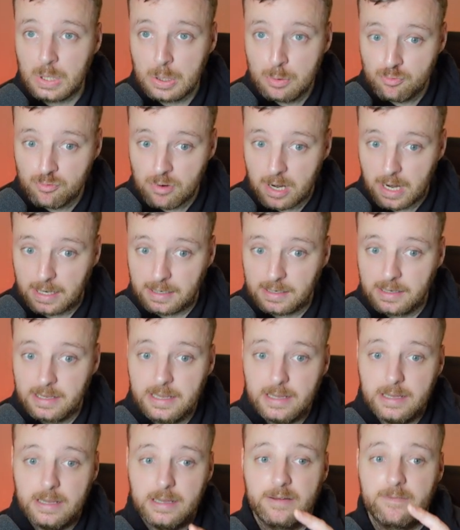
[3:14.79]
Right.
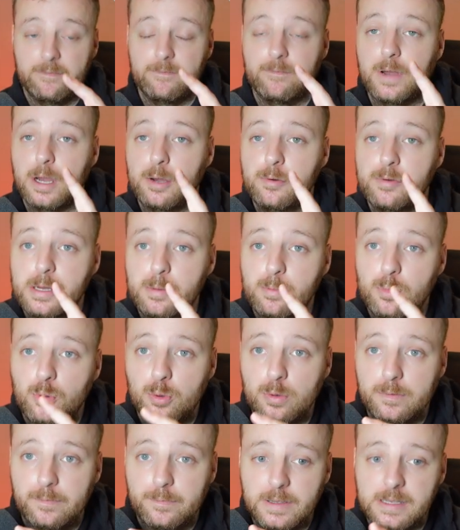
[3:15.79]
Very
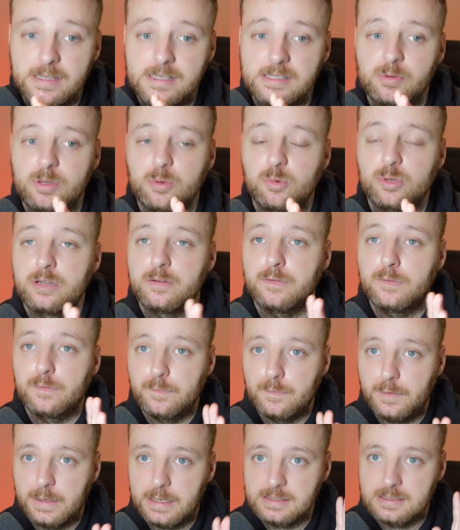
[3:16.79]
important thing is we want to
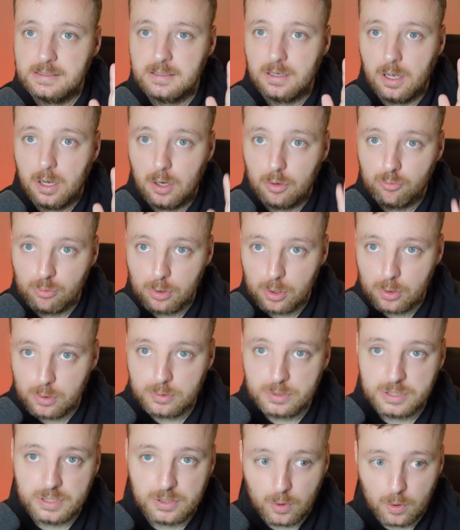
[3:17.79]
fix our
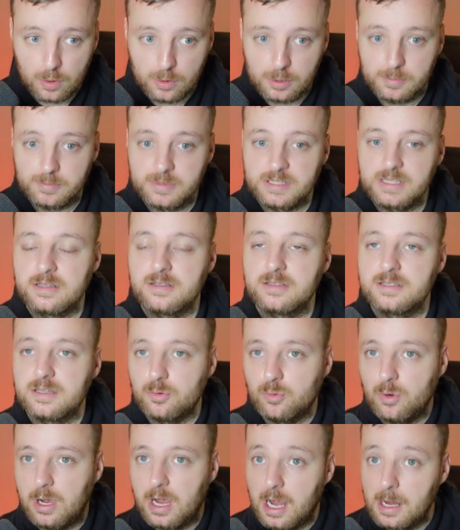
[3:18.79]
rows and columns. So
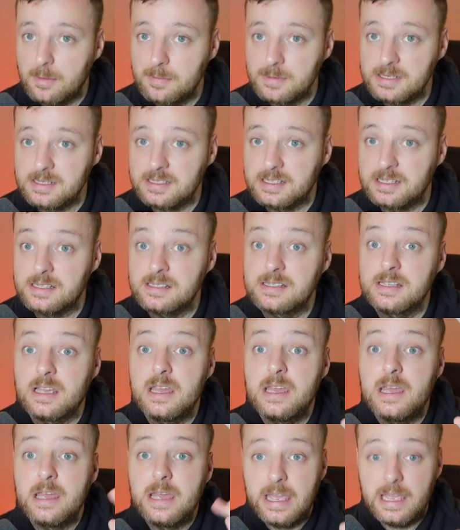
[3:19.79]
what happens is
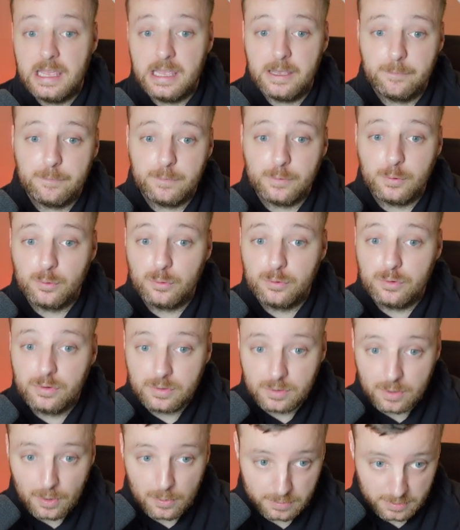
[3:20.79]
if you
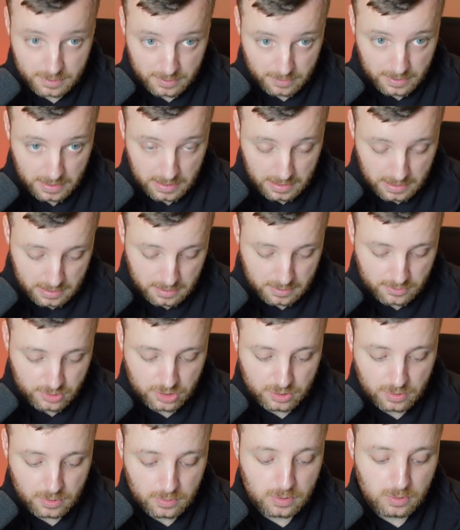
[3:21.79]
don't do it, and I'll
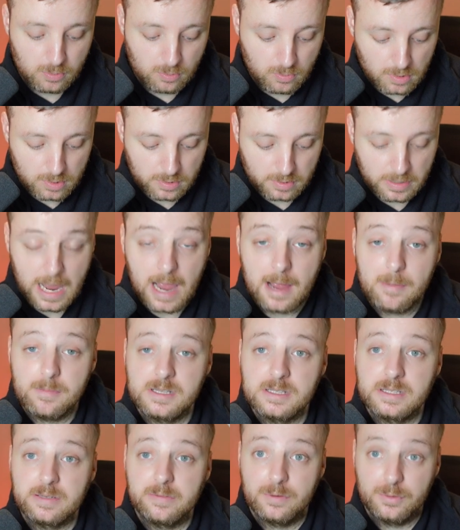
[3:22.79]
show you what
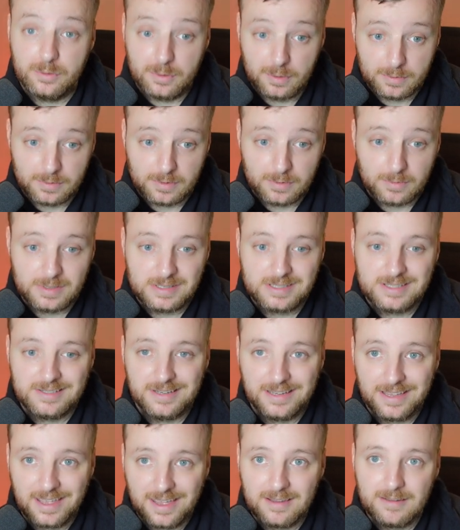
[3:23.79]
happens if you don't do it. So
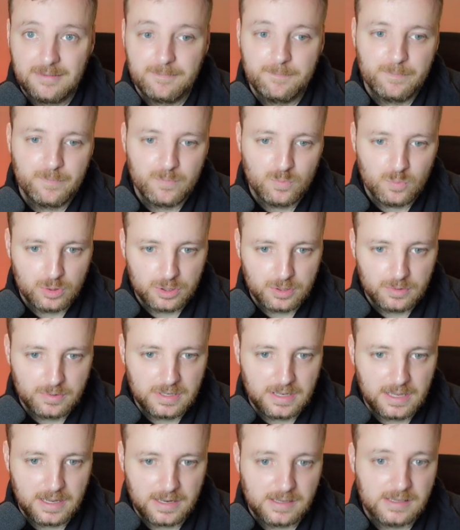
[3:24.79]
again, we'll do it
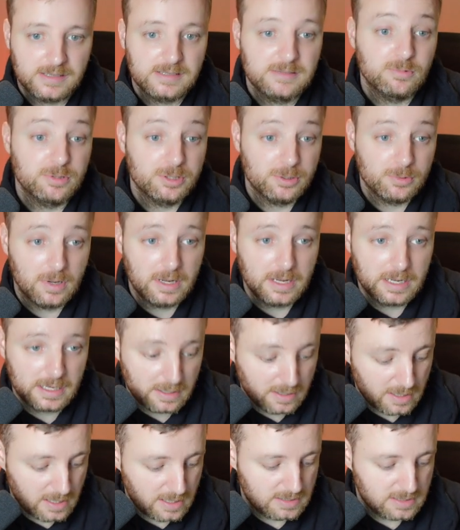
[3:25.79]
like this. We'll do our
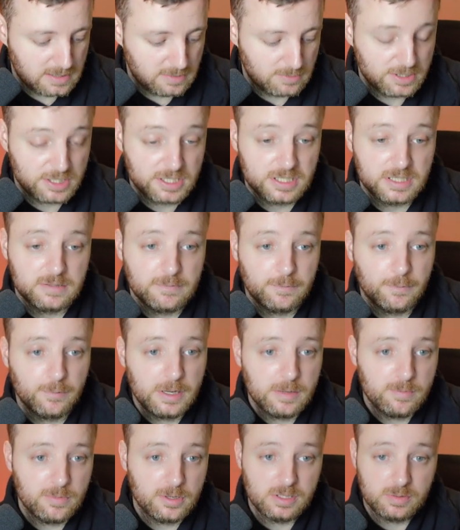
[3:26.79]
index, which is
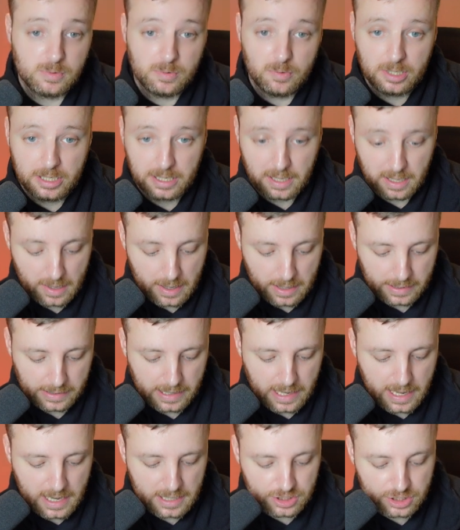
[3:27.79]
3 because we want to get our
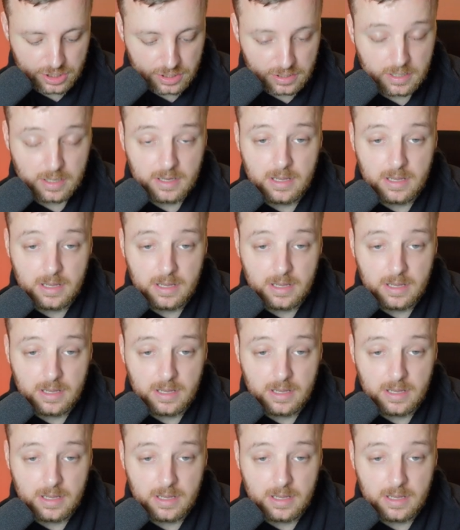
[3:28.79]
cache,